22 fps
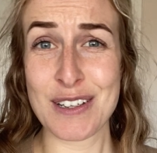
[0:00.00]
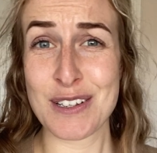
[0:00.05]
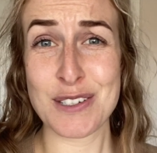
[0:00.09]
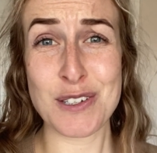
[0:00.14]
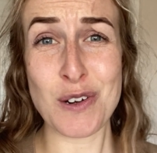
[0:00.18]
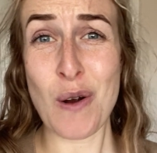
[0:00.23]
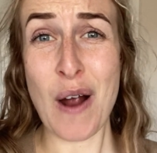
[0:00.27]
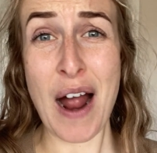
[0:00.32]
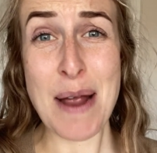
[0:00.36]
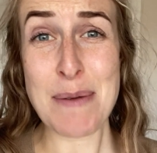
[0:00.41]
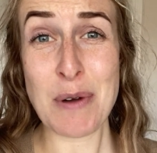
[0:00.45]

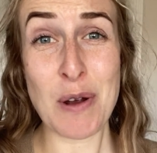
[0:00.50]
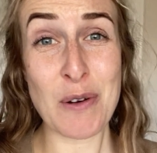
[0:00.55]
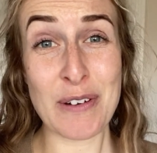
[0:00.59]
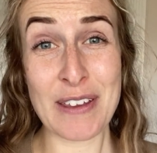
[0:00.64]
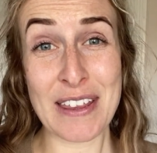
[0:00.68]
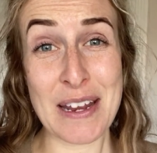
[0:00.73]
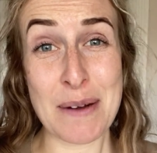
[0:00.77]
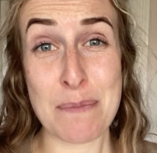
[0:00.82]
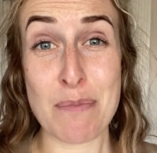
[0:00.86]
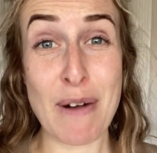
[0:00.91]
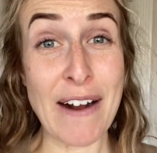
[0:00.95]
So I'm not
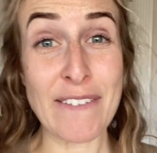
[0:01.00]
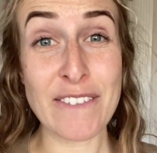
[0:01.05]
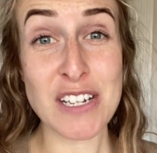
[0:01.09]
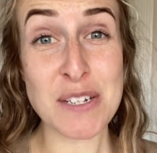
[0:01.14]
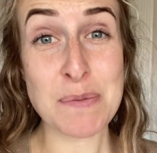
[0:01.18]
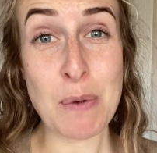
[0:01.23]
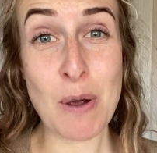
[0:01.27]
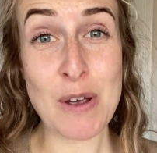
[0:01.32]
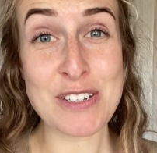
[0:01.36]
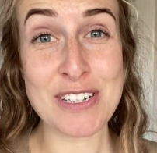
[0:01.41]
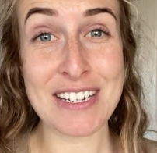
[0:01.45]
really a breakfast
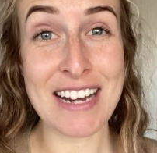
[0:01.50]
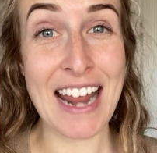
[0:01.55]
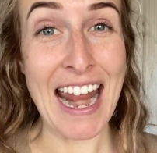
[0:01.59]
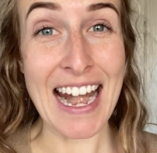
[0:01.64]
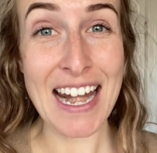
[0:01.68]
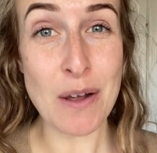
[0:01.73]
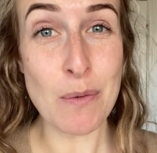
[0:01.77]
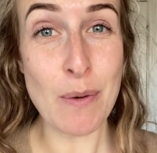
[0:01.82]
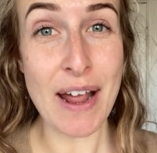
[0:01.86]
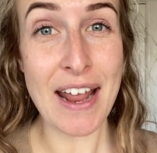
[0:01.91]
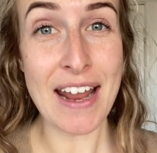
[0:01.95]
person
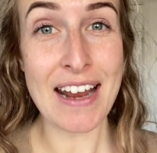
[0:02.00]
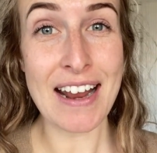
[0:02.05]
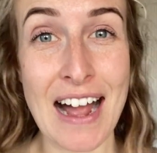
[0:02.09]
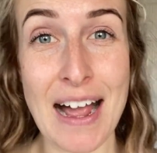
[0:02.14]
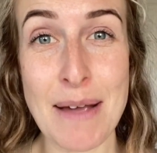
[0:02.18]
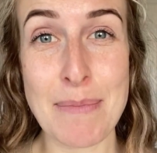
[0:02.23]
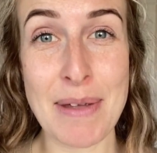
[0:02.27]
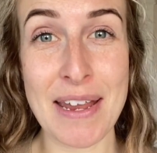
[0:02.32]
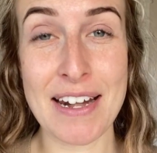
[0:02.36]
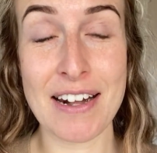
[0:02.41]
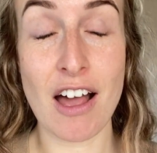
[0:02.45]
anyway. I
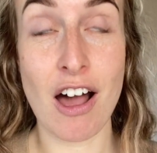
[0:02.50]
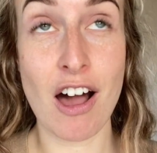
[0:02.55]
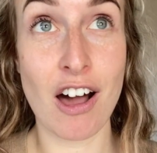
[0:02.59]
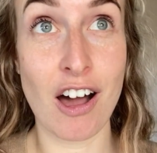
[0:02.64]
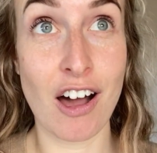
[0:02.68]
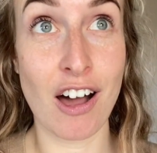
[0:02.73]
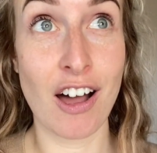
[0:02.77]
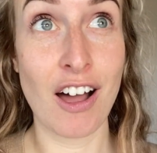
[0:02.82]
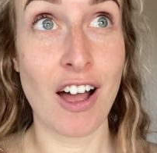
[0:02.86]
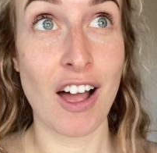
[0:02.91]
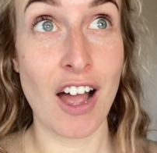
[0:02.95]
mean,
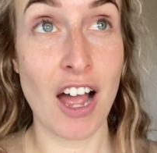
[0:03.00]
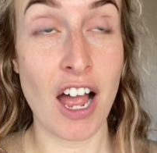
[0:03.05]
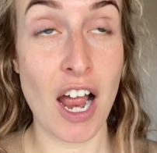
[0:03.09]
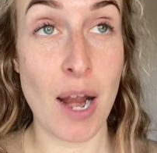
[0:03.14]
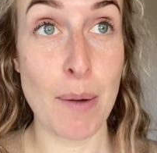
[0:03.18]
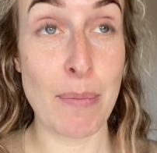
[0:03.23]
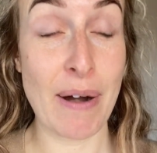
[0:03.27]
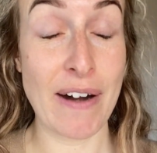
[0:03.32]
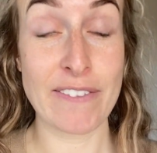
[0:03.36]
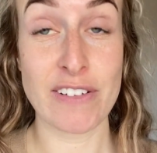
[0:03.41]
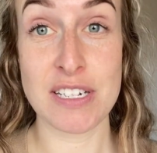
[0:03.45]

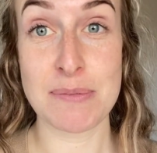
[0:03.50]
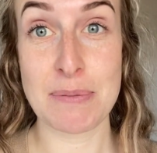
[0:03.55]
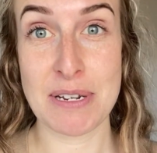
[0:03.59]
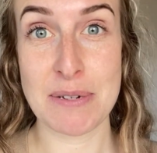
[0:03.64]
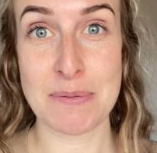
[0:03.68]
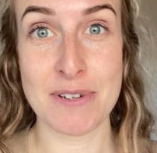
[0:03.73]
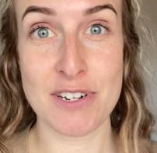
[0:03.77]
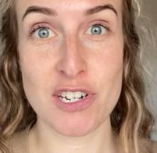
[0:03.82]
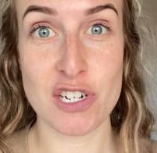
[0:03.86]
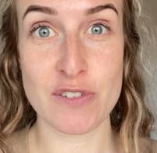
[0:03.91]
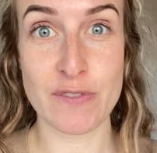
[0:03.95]
breakfast makes
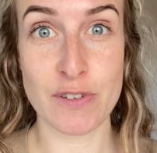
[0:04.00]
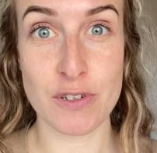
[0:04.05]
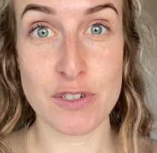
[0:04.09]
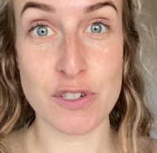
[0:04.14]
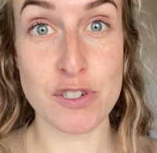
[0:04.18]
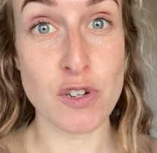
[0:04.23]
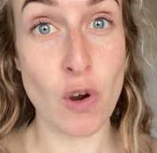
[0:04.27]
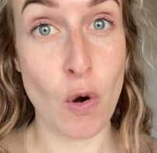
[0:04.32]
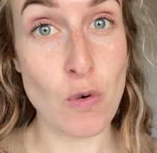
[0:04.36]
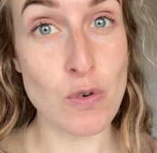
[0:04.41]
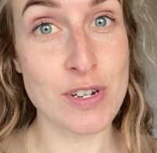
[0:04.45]
me just feel
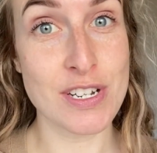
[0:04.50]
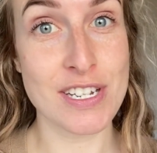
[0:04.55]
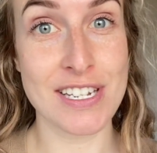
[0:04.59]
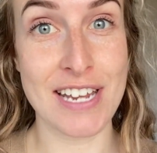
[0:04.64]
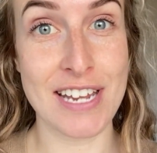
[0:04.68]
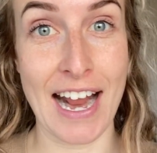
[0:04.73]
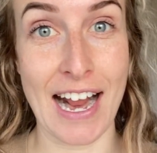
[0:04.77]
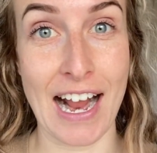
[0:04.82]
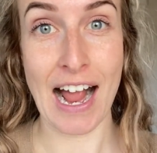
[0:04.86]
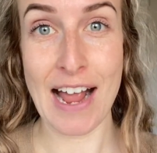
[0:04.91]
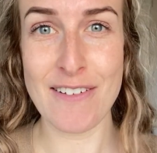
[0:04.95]
so
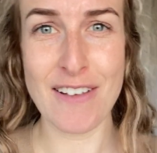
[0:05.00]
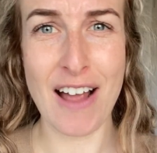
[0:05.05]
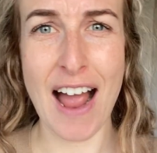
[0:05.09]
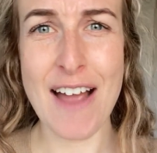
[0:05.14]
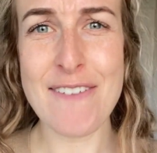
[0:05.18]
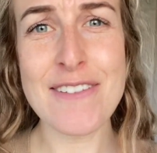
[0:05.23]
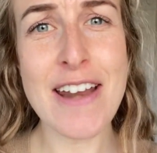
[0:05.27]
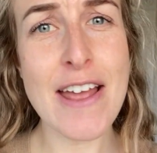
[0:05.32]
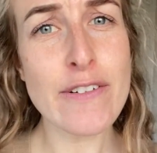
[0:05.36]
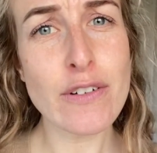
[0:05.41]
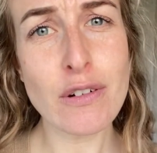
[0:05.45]
sick. I've
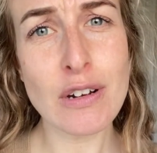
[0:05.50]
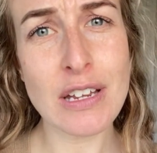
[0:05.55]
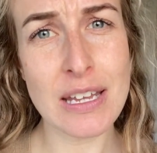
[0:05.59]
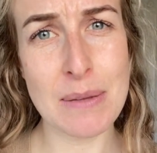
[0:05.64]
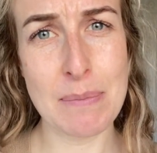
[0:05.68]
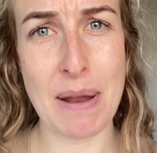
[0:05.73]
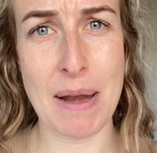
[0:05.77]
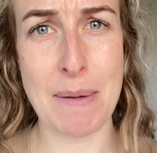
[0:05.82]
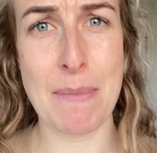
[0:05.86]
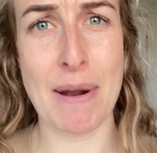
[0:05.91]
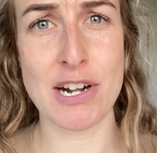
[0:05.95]
never really
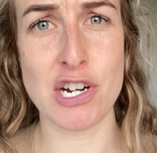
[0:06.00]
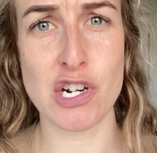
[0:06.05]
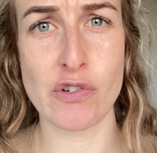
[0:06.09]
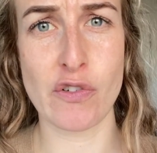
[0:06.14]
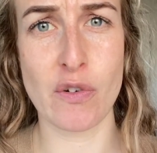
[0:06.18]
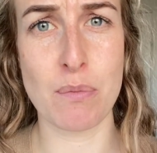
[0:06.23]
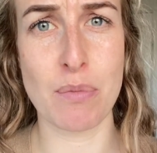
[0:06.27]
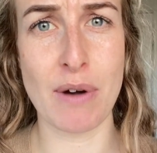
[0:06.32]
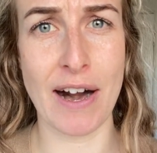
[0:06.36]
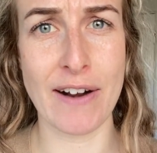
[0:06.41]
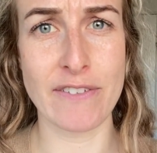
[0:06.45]
been much of a
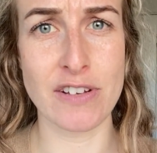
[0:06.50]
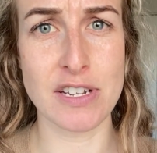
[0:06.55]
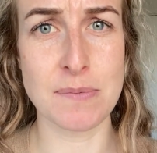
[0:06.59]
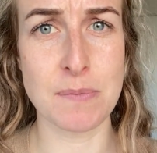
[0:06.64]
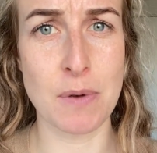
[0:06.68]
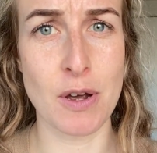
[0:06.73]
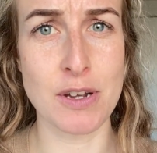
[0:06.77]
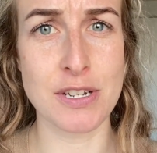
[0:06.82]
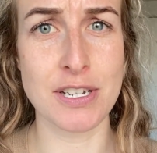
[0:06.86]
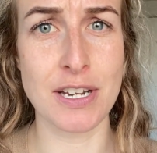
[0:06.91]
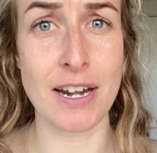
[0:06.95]
breakfast
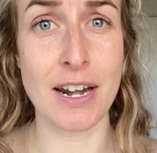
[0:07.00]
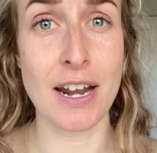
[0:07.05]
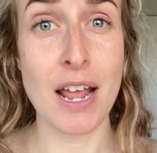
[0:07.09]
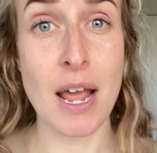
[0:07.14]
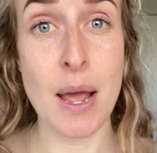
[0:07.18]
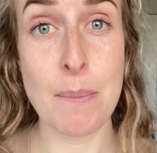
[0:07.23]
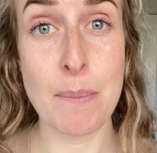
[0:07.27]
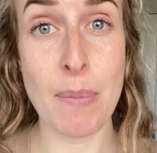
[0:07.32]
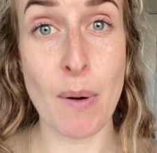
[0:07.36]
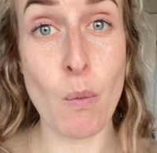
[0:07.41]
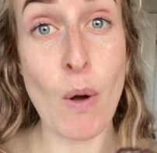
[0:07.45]
person,
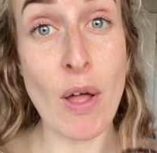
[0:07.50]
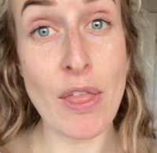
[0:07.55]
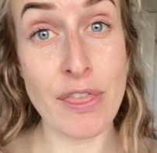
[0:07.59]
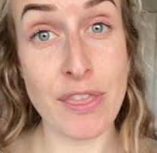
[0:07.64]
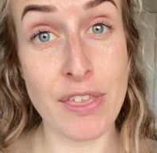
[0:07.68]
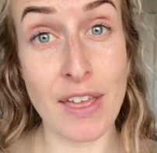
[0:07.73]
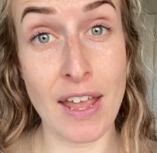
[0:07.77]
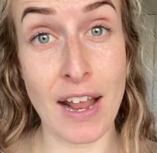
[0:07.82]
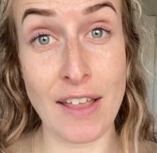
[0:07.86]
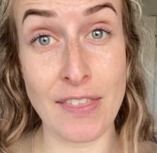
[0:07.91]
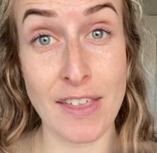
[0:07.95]
but one
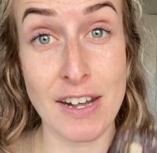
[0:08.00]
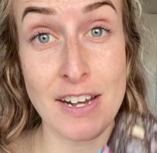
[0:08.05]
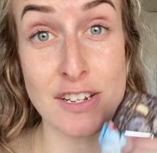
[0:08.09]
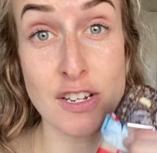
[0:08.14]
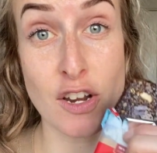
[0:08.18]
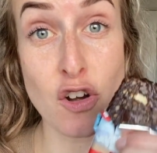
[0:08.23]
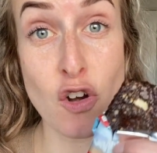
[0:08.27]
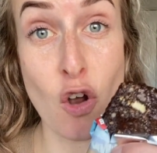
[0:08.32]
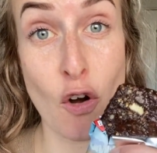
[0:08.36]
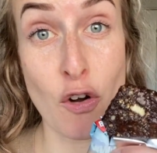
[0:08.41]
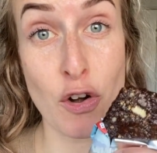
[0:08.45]
thing that is a
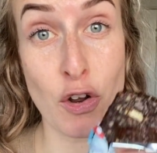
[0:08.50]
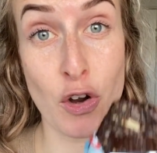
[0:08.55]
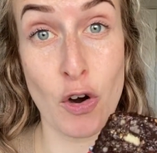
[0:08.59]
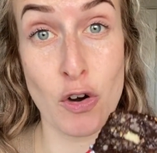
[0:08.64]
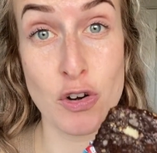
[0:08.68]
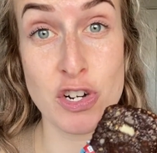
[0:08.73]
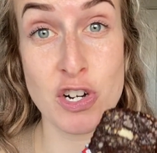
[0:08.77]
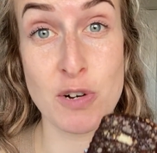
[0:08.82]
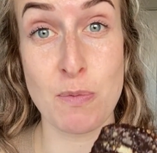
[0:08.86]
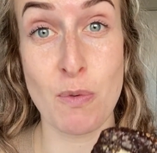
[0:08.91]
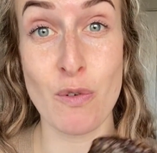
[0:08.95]

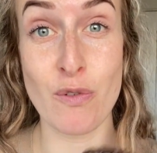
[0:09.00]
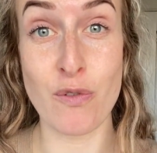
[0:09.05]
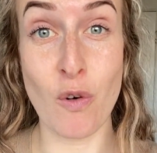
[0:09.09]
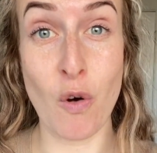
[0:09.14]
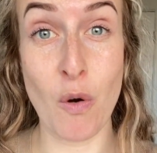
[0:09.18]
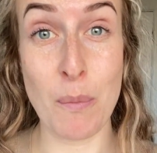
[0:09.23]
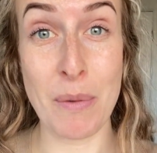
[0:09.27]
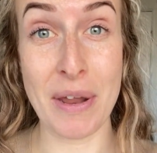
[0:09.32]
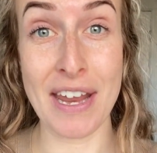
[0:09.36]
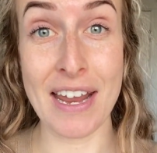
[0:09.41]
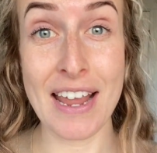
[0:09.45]
non-negotiable for
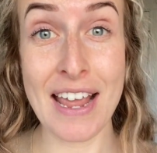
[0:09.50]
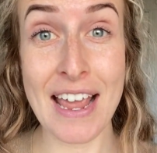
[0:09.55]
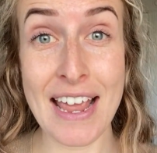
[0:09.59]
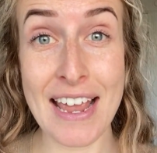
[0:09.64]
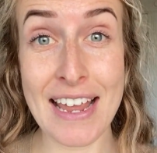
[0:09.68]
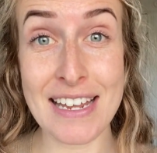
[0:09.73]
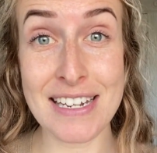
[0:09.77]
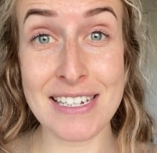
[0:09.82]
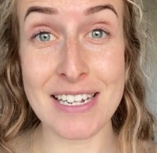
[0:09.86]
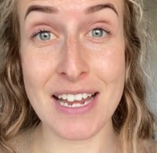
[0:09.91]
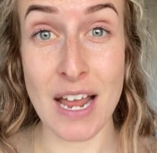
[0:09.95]
me
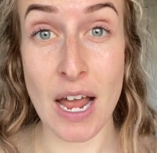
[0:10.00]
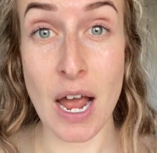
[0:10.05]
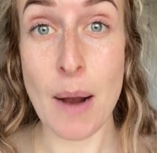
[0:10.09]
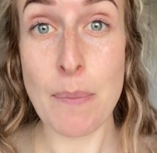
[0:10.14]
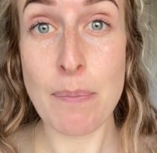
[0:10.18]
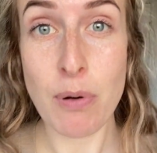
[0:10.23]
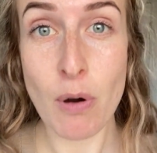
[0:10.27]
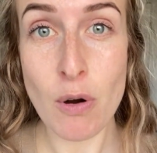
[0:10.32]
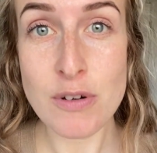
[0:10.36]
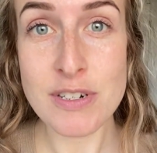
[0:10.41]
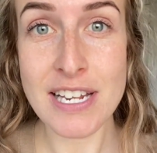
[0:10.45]
is a
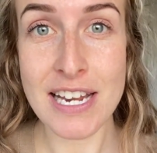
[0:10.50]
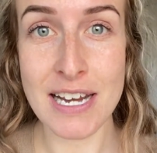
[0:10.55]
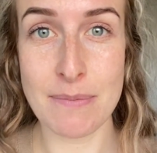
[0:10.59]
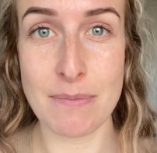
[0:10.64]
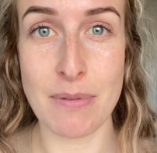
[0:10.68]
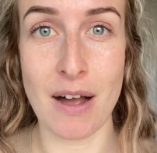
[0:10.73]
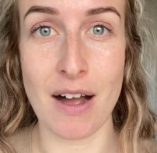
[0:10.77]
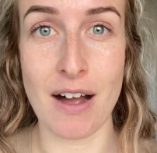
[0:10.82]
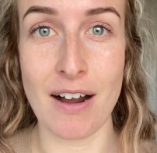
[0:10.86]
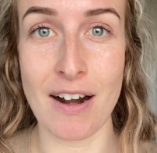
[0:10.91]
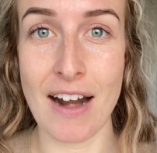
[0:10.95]
protein
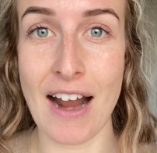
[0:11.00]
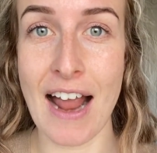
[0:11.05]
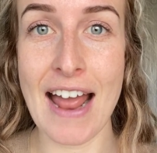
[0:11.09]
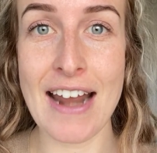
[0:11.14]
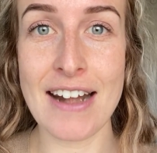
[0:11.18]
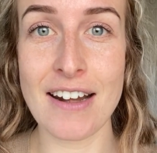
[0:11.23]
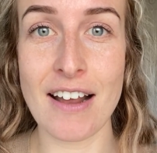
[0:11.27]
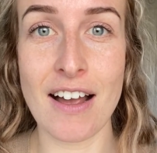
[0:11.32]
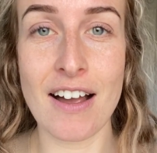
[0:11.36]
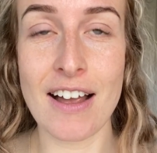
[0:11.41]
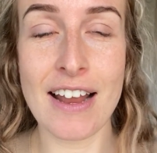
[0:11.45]
bar,
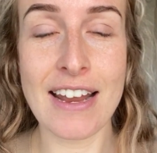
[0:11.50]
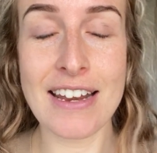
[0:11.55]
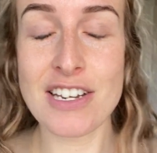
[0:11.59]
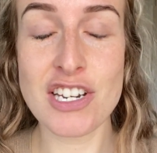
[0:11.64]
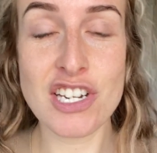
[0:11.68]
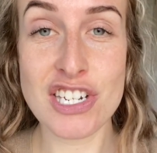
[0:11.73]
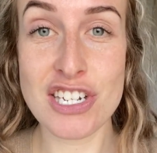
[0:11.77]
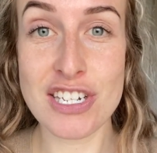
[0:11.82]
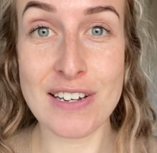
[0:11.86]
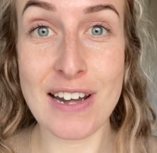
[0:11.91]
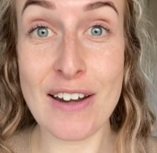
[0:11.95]
and it
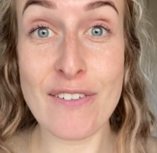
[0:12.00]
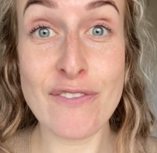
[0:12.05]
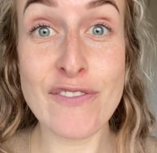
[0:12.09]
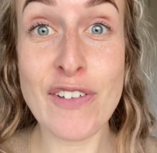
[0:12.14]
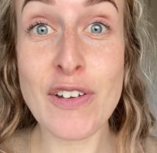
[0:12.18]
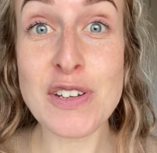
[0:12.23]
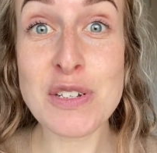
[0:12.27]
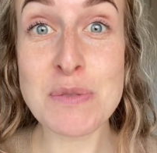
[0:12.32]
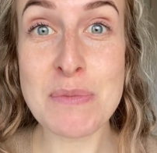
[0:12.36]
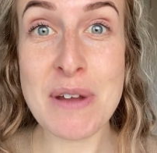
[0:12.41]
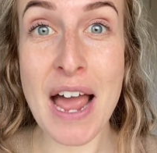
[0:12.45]

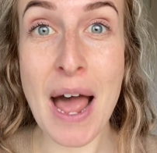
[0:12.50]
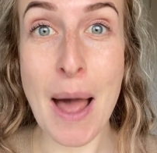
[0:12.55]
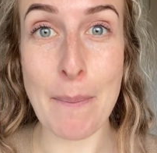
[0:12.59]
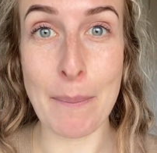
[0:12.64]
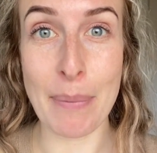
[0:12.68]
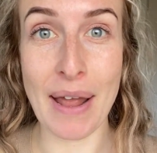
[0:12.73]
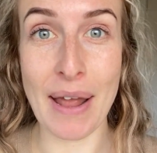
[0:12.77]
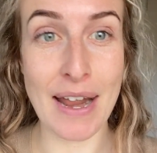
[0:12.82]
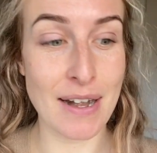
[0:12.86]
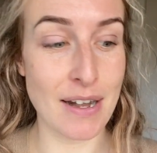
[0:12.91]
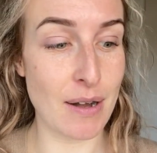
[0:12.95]
fills me up,
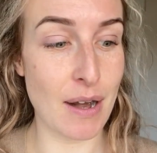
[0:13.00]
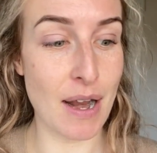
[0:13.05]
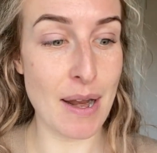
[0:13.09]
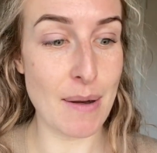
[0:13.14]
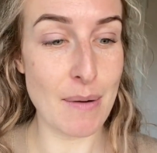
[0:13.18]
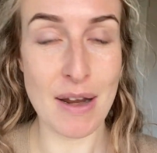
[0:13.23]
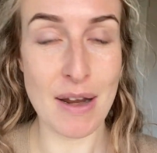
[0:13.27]
and